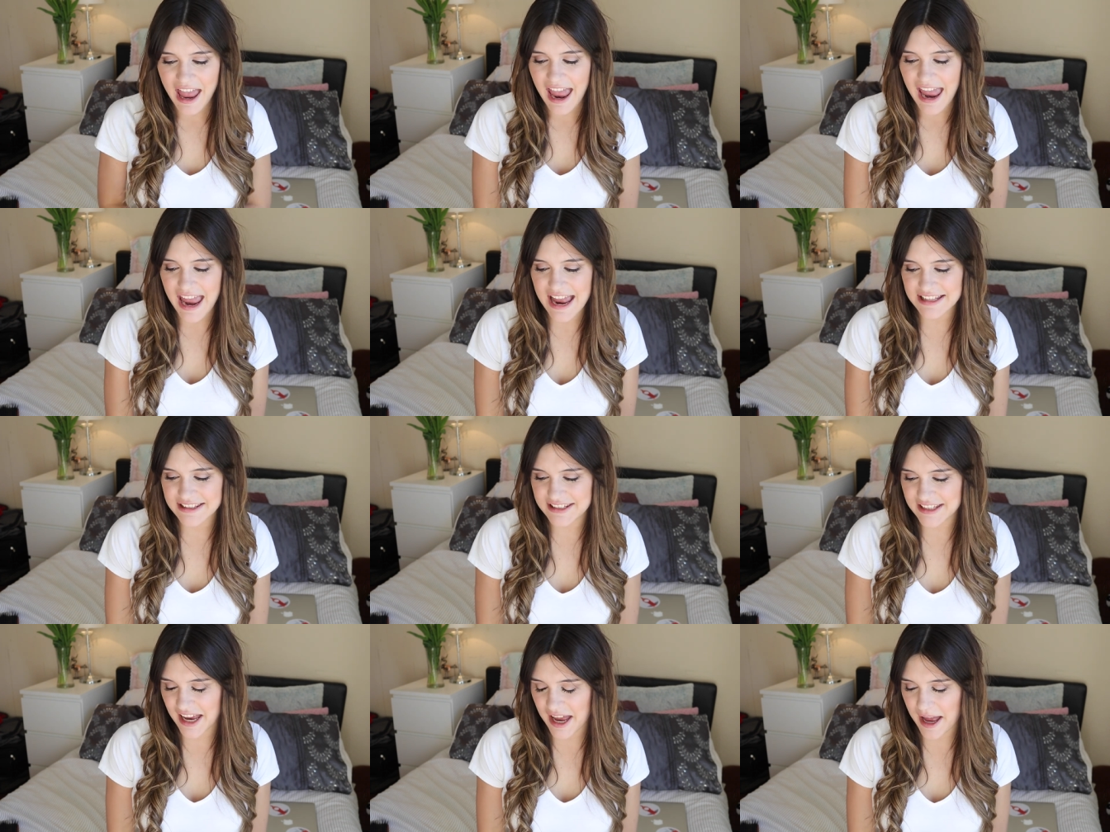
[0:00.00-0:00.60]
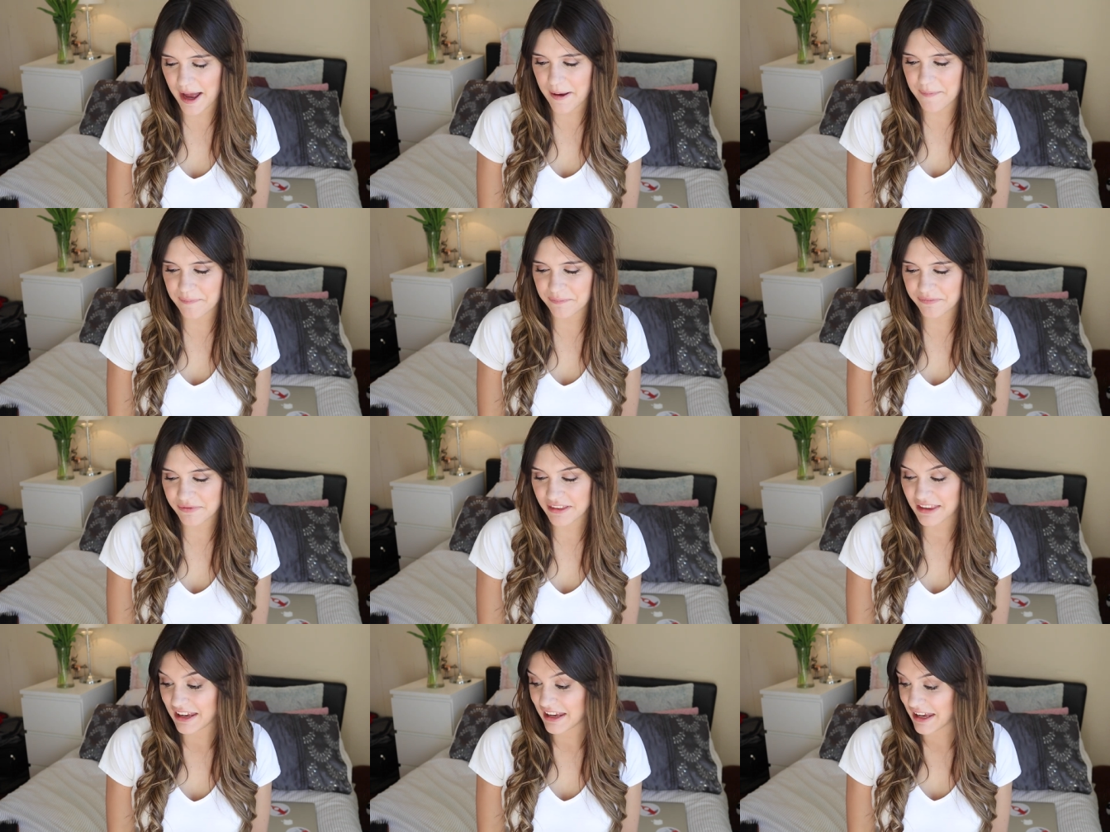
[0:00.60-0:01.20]
And
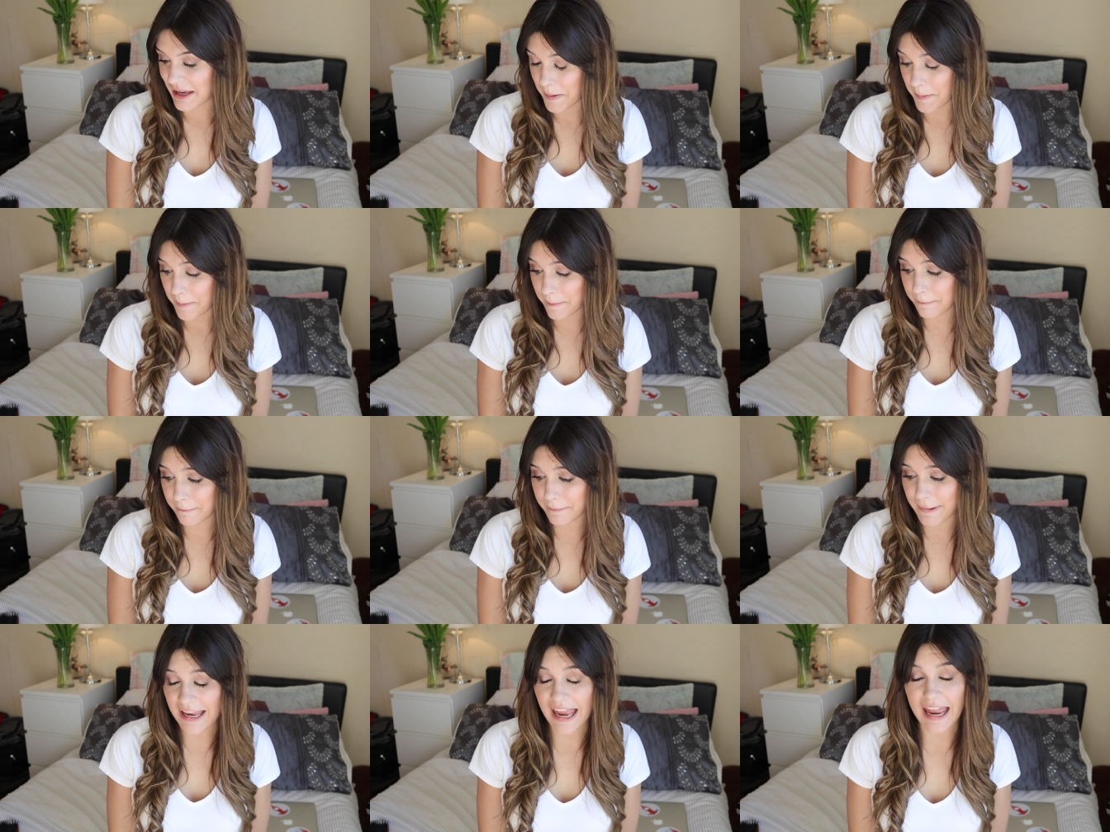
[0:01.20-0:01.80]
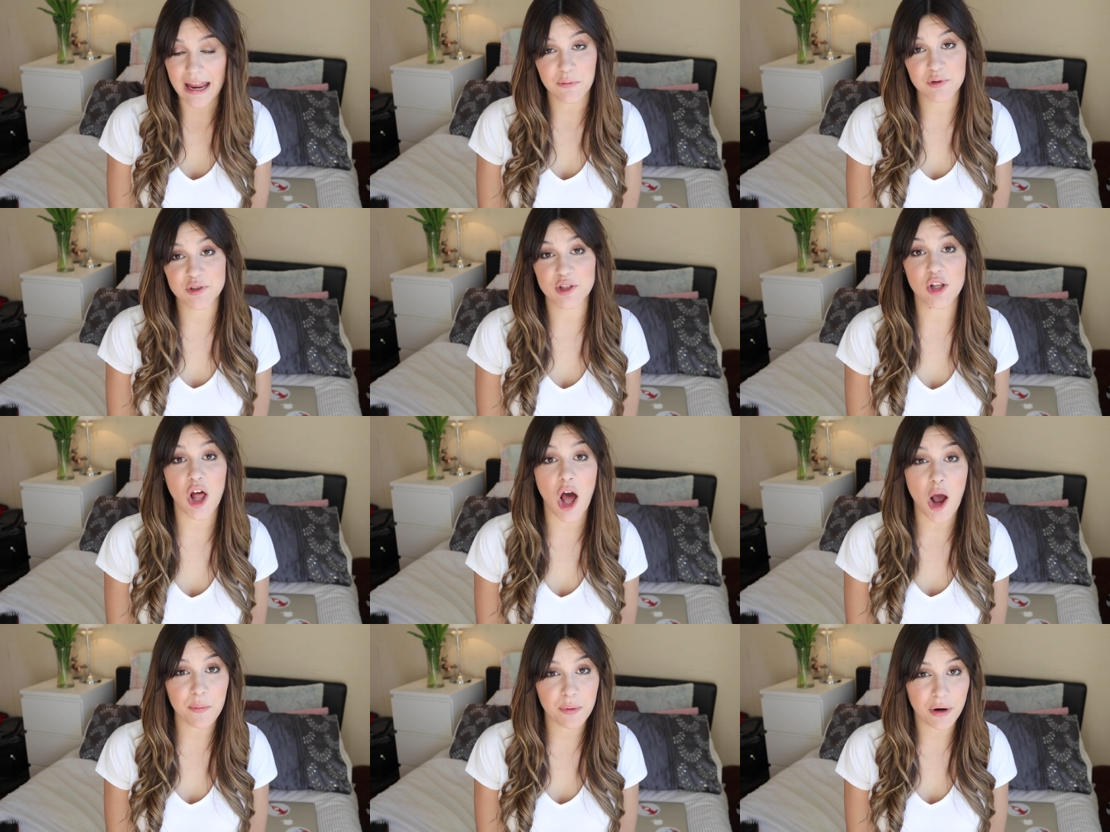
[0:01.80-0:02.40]
um, but yeah, it was a
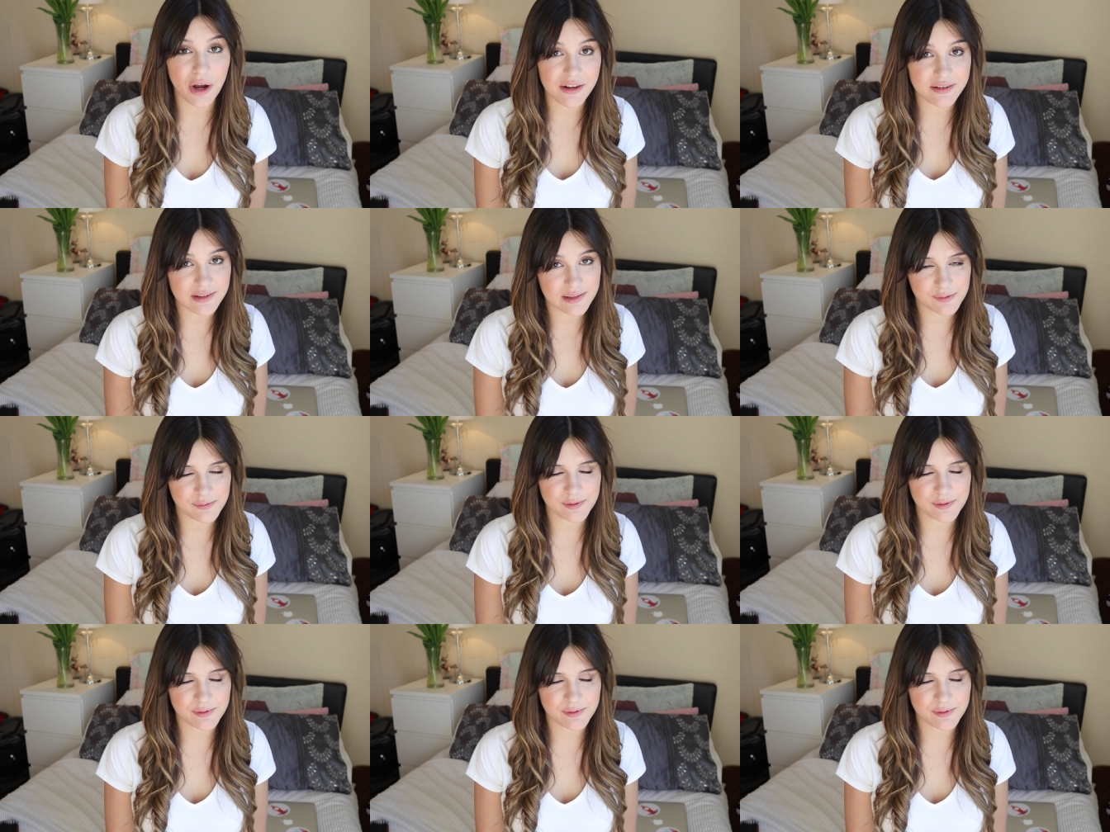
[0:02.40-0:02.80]
long process.